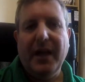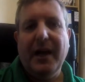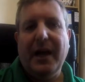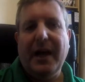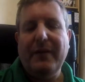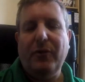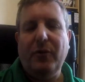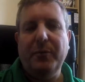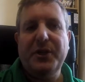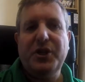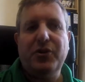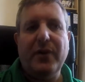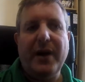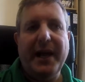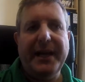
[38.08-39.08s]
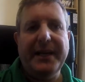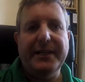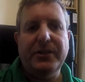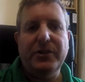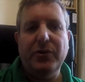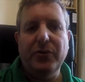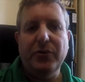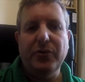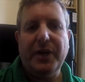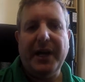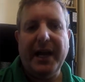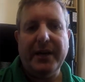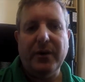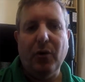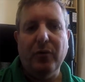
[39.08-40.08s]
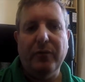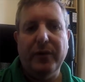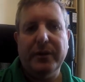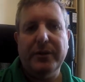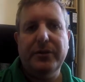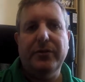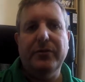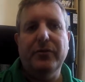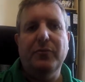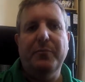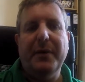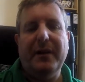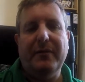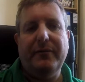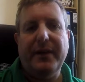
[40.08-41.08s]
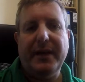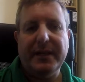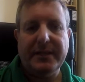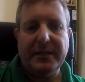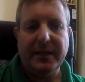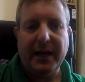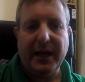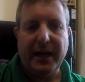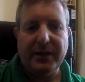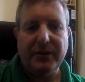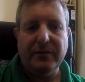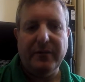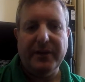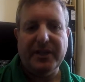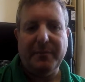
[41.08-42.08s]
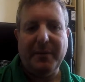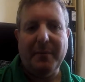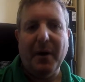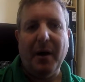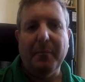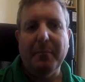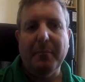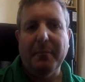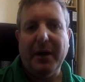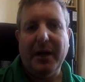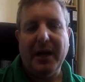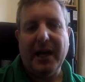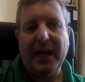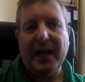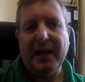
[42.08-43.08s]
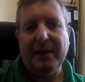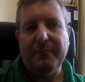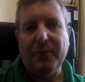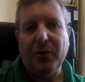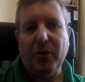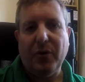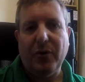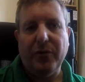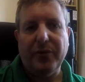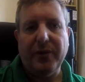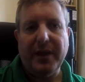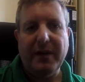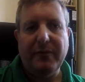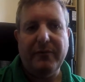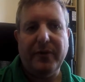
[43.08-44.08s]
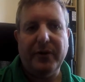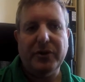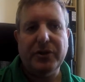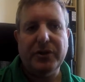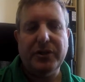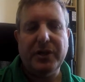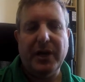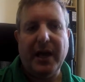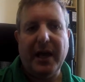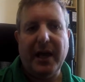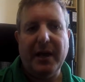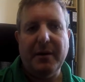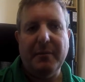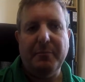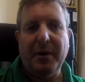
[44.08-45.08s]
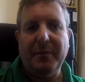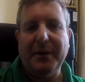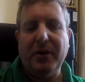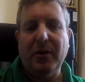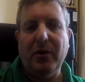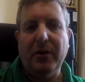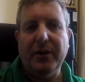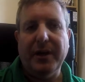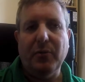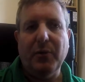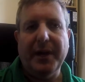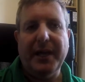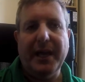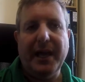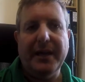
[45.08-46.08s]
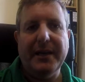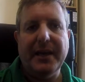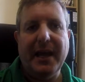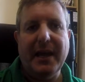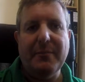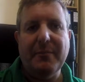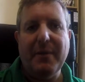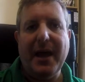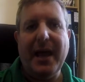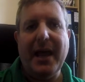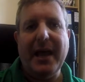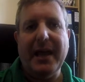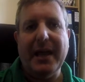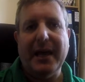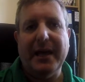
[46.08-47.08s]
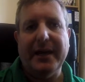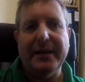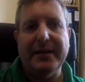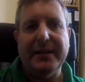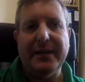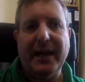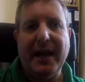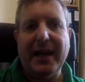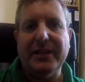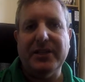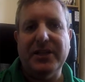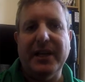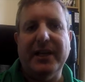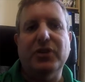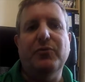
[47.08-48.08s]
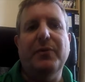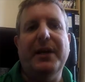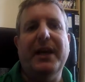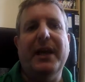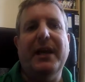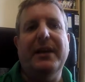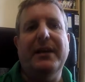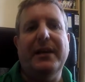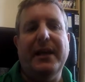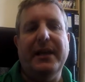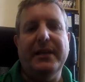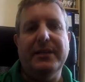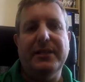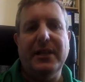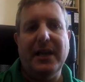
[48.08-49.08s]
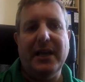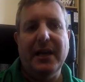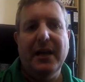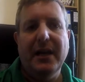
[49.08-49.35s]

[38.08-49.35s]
I've always tried to get over to Belfast to visit my mum on the first public holiday weekend in May, and as next weekend is the